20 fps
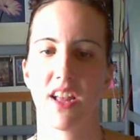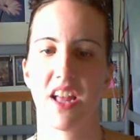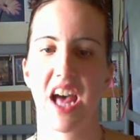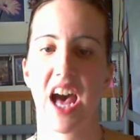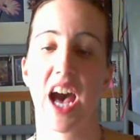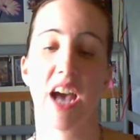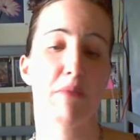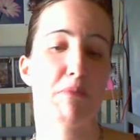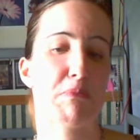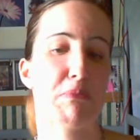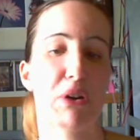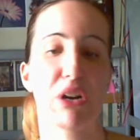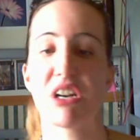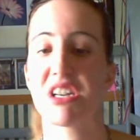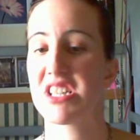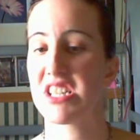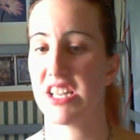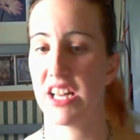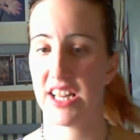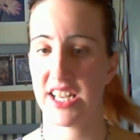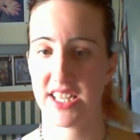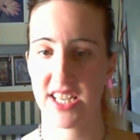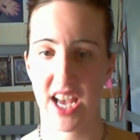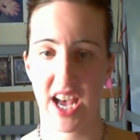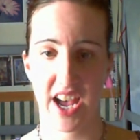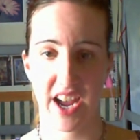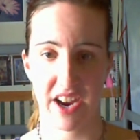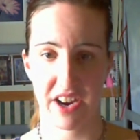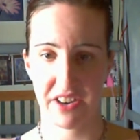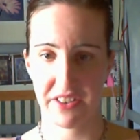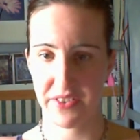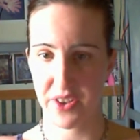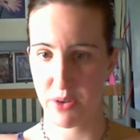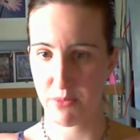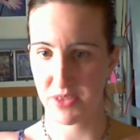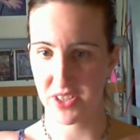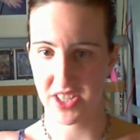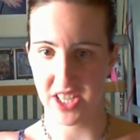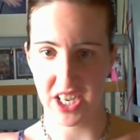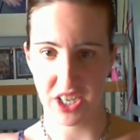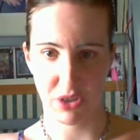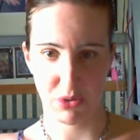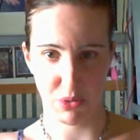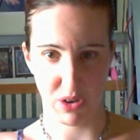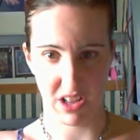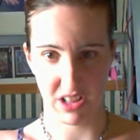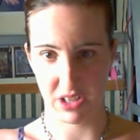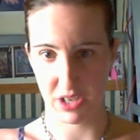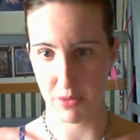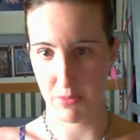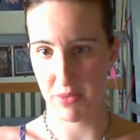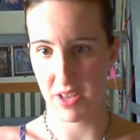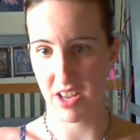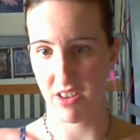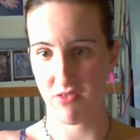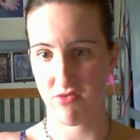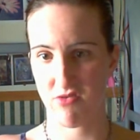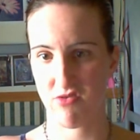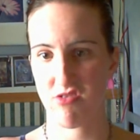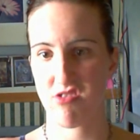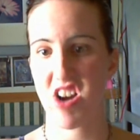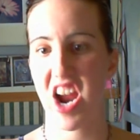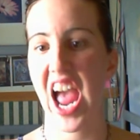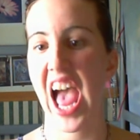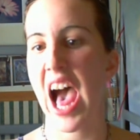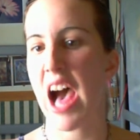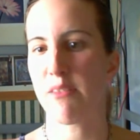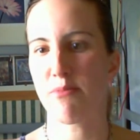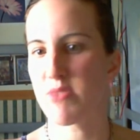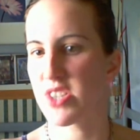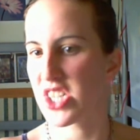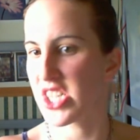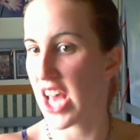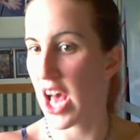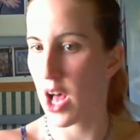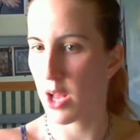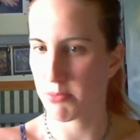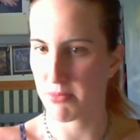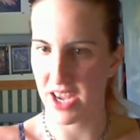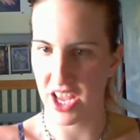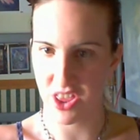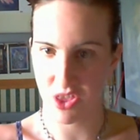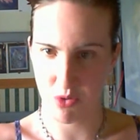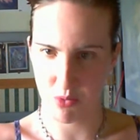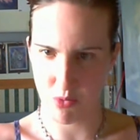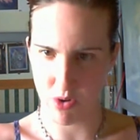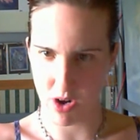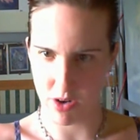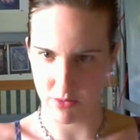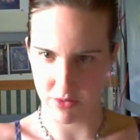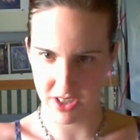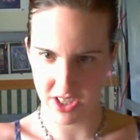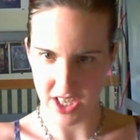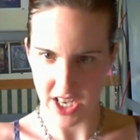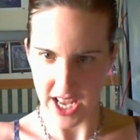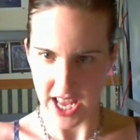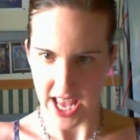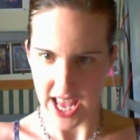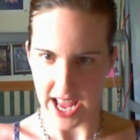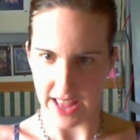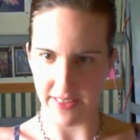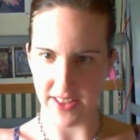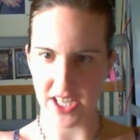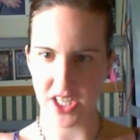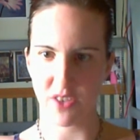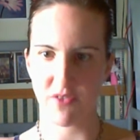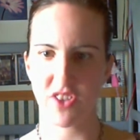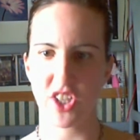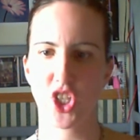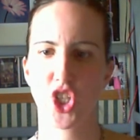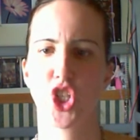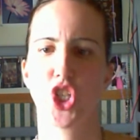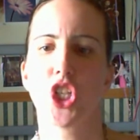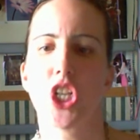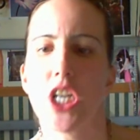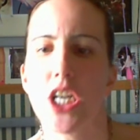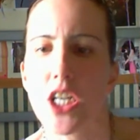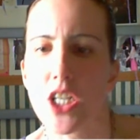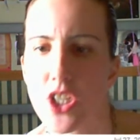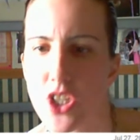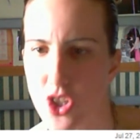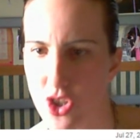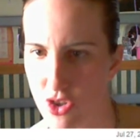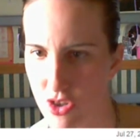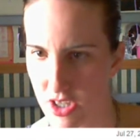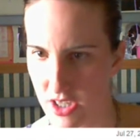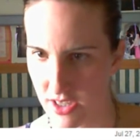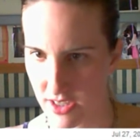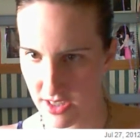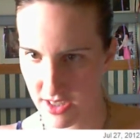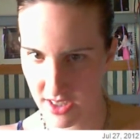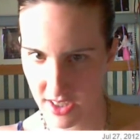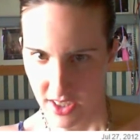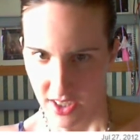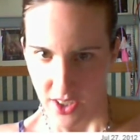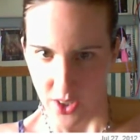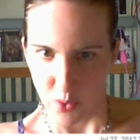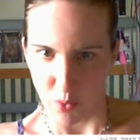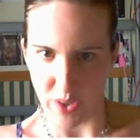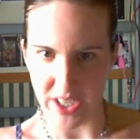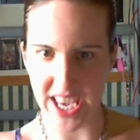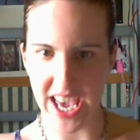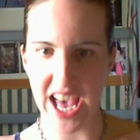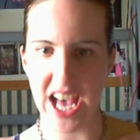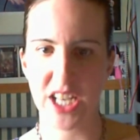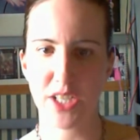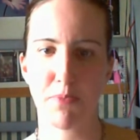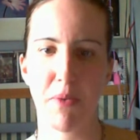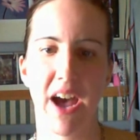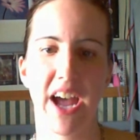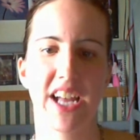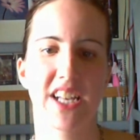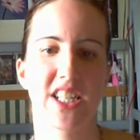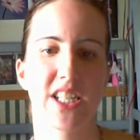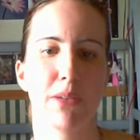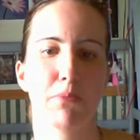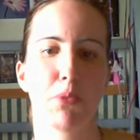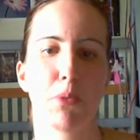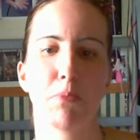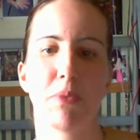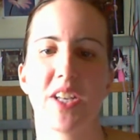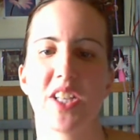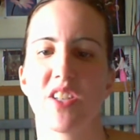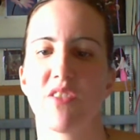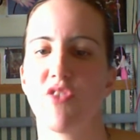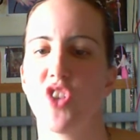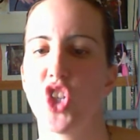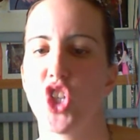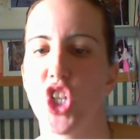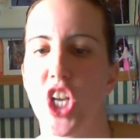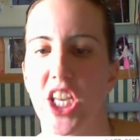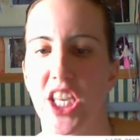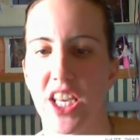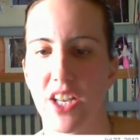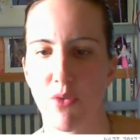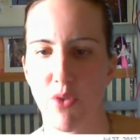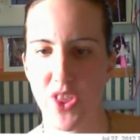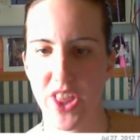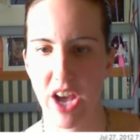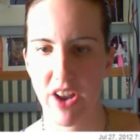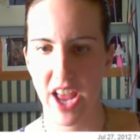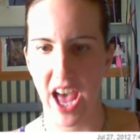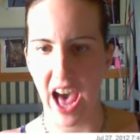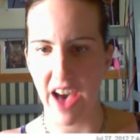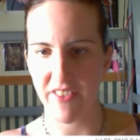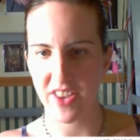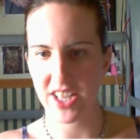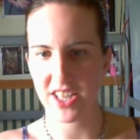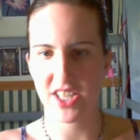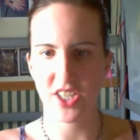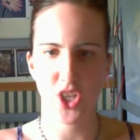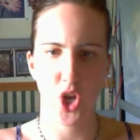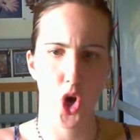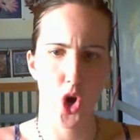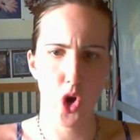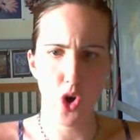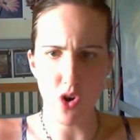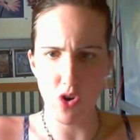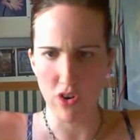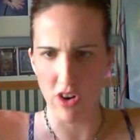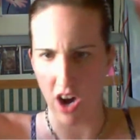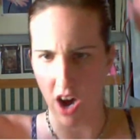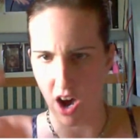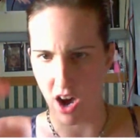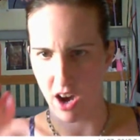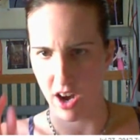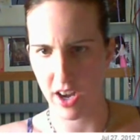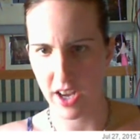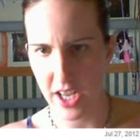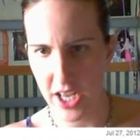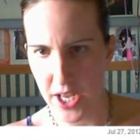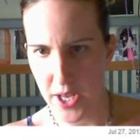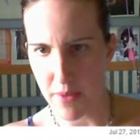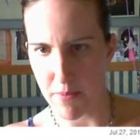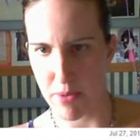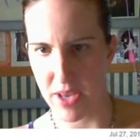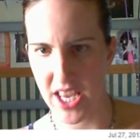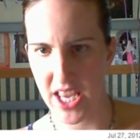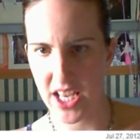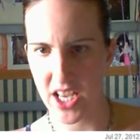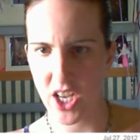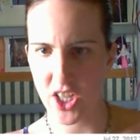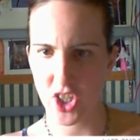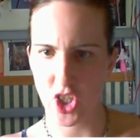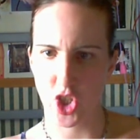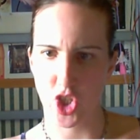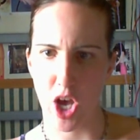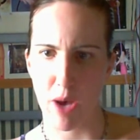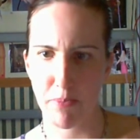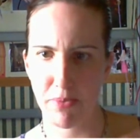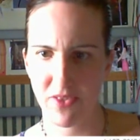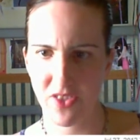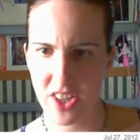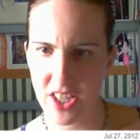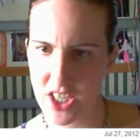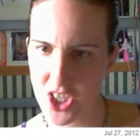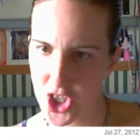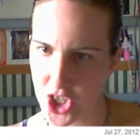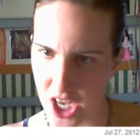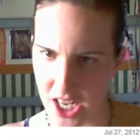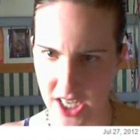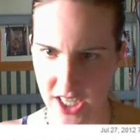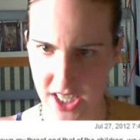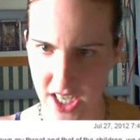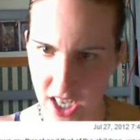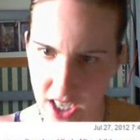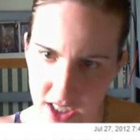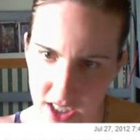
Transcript: I'm personally tired of homosexuality being rammed down my throat, and that of the children. We can't buy a simple piece of chicken without having this hoo-ha being on the top of the agenda.